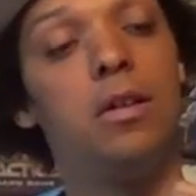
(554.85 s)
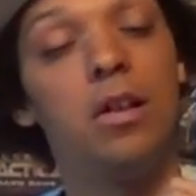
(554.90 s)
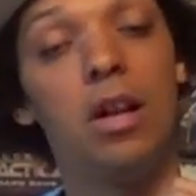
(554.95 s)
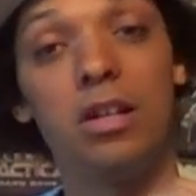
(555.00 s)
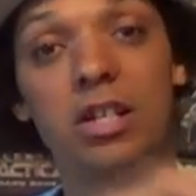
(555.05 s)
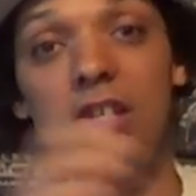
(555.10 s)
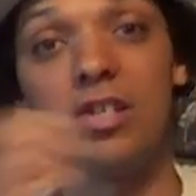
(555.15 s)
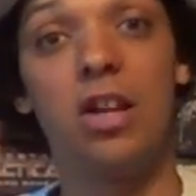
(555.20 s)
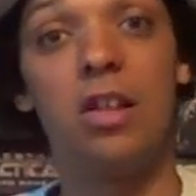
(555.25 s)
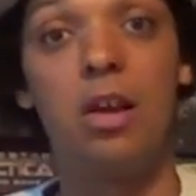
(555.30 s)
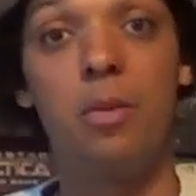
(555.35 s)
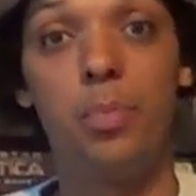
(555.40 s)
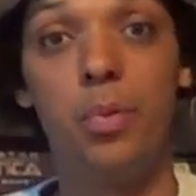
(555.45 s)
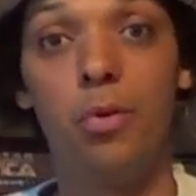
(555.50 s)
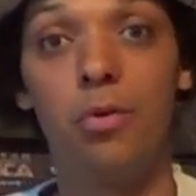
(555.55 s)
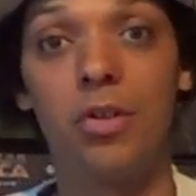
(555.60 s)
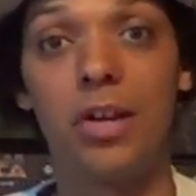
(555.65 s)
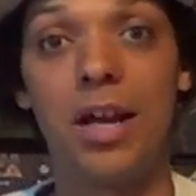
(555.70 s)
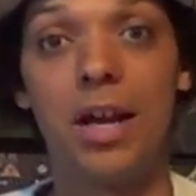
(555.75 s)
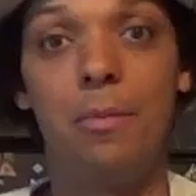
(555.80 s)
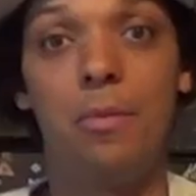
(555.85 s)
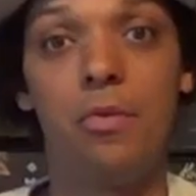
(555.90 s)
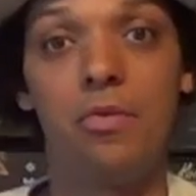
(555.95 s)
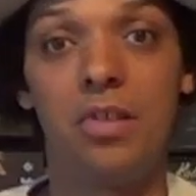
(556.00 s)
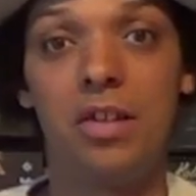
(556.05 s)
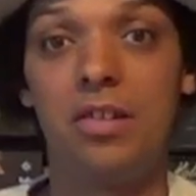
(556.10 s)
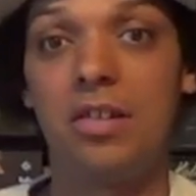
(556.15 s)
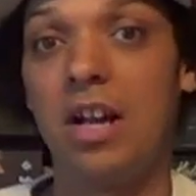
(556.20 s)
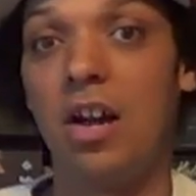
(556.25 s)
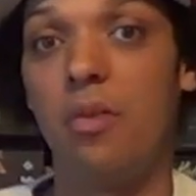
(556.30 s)
Like just like that board game,
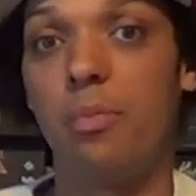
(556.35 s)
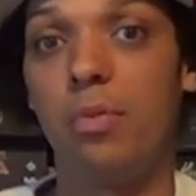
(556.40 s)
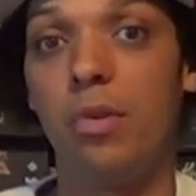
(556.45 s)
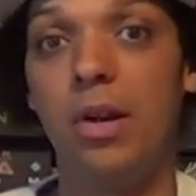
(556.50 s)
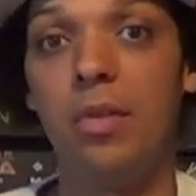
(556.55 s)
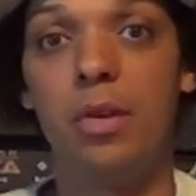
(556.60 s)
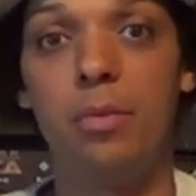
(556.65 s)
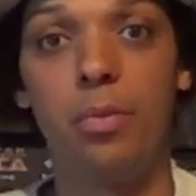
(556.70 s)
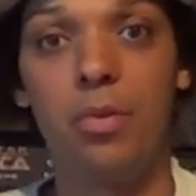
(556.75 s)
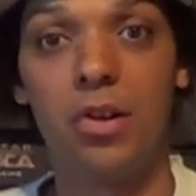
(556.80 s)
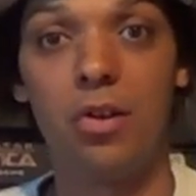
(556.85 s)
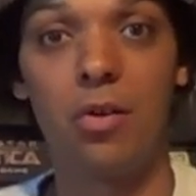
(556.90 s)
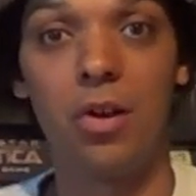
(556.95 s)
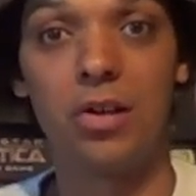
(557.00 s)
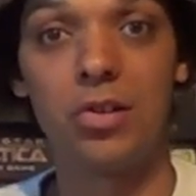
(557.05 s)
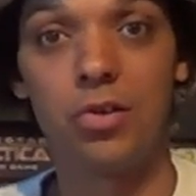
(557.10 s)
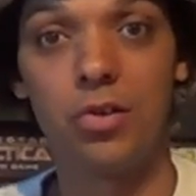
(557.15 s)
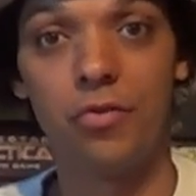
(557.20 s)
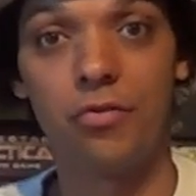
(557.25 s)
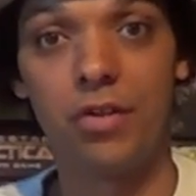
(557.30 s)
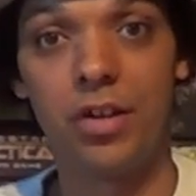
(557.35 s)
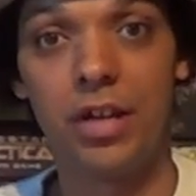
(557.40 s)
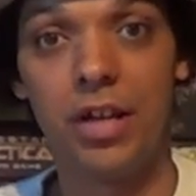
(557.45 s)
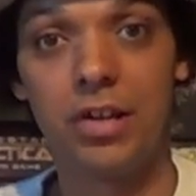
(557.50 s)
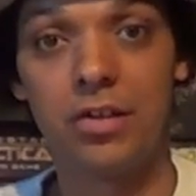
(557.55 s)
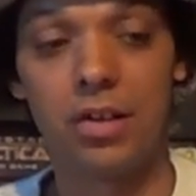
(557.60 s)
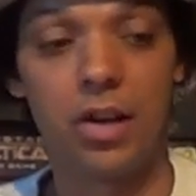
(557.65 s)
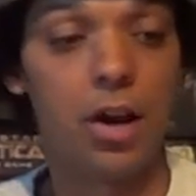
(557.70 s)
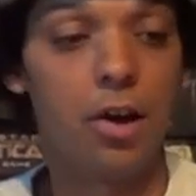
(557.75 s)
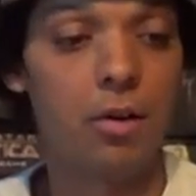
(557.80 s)
obviously it's out of print. They have probably got it two or three
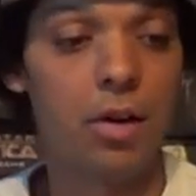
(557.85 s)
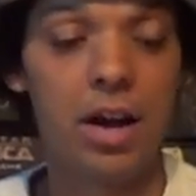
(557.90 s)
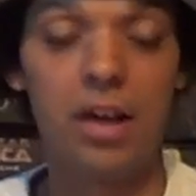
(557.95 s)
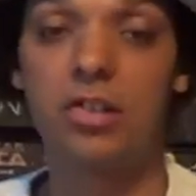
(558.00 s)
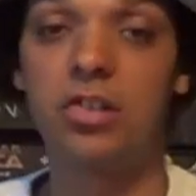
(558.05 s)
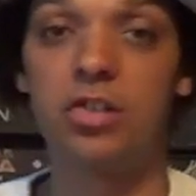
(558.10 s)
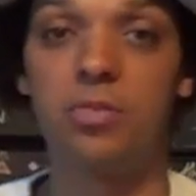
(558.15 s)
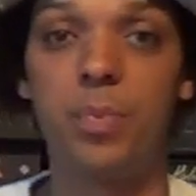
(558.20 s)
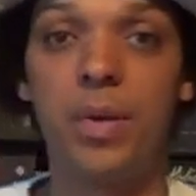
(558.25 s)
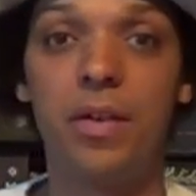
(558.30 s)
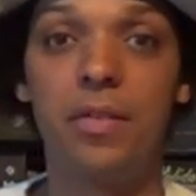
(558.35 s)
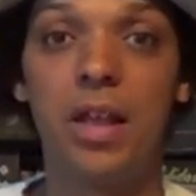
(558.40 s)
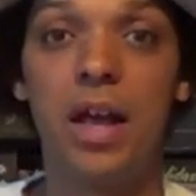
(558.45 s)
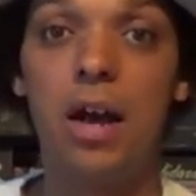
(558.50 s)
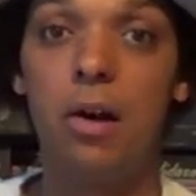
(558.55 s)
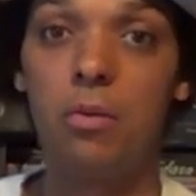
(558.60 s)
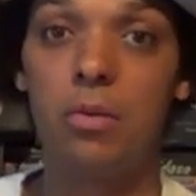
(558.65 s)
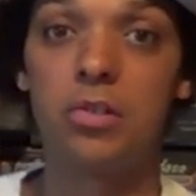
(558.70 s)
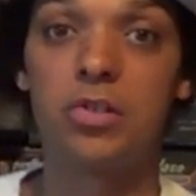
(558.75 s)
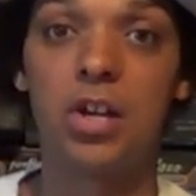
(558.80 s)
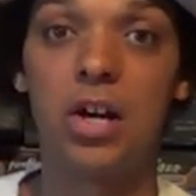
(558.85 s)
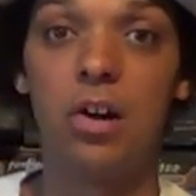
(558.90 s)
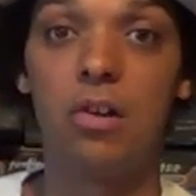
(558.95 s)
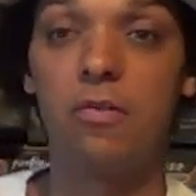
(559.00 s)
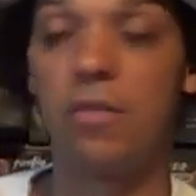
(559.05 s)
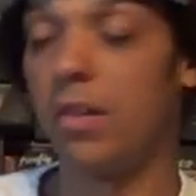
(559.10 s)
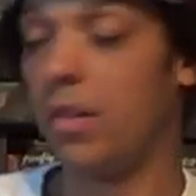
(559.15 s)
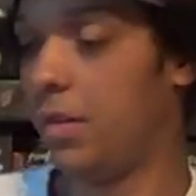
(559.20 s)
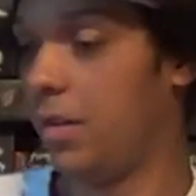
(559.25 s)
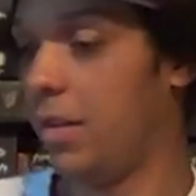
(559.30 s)
years ago and just been there on the
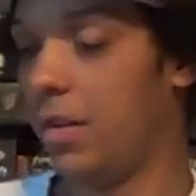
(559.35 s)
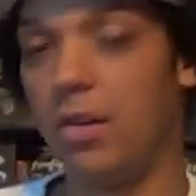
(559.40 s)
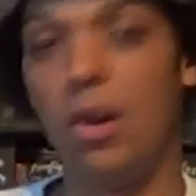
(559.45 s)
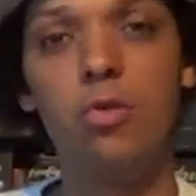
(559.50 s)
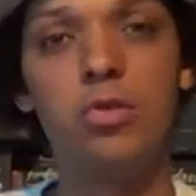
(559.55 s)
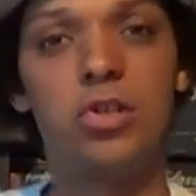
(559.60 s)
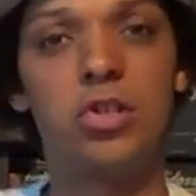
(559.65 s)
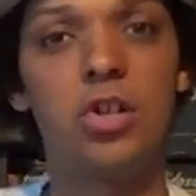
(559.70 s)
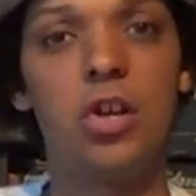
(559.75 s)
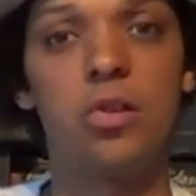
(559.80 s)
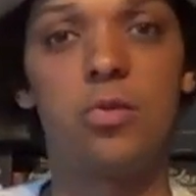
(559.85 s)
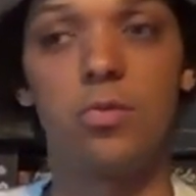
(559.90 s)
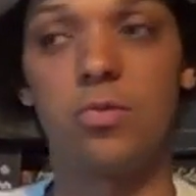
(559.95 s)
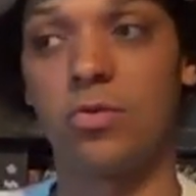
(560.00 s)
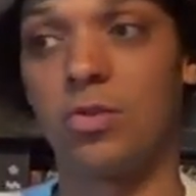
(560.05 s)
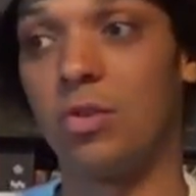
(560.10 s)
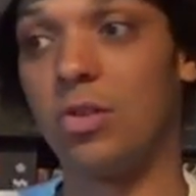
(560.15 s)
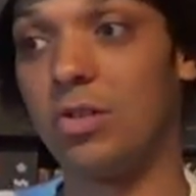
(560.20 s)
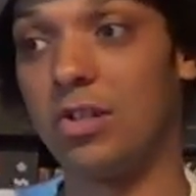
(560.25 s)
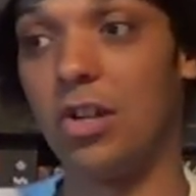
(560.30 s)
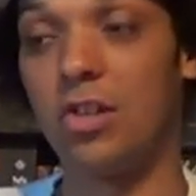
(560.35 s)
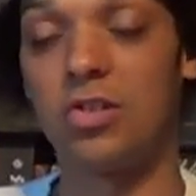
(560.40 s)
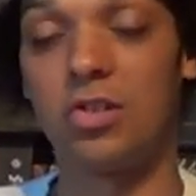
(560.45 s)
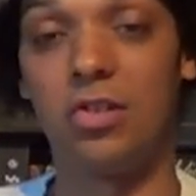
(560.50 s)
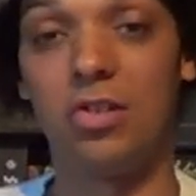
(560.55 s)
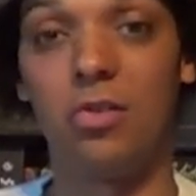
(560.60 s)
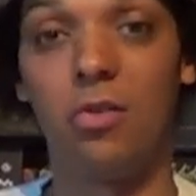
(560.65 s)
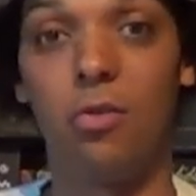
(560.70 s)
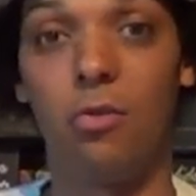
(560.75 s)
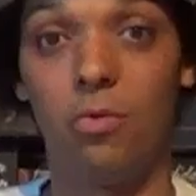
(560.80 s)
shelf. Loads of dust,
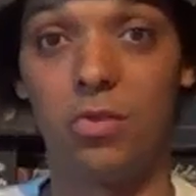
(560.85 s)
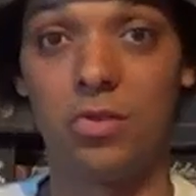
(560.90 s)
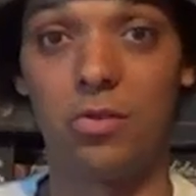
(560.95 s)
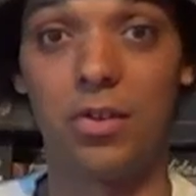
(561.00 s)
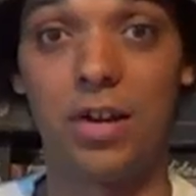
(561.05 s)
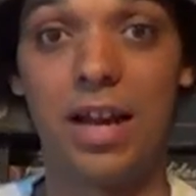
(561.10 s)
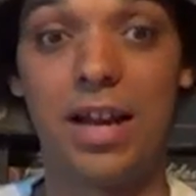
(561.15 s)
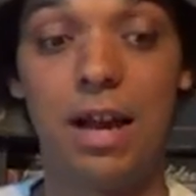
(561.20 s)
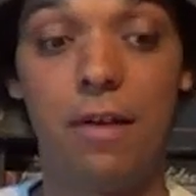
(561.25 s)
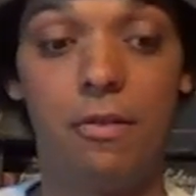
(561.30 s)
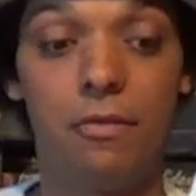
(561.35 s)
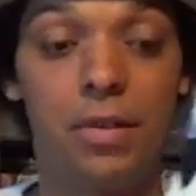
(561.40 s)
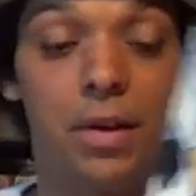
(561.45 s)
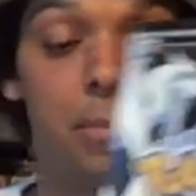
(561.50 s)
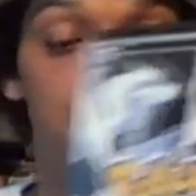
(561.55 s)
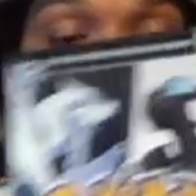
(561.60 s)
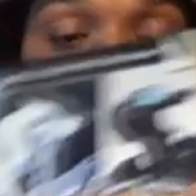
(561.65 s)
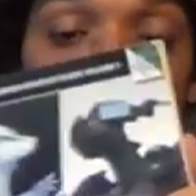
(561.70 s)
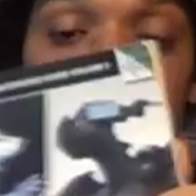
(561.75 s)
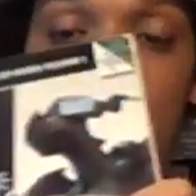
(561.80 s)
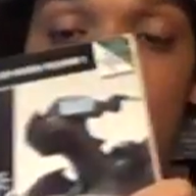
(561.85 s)
and all was on it and everything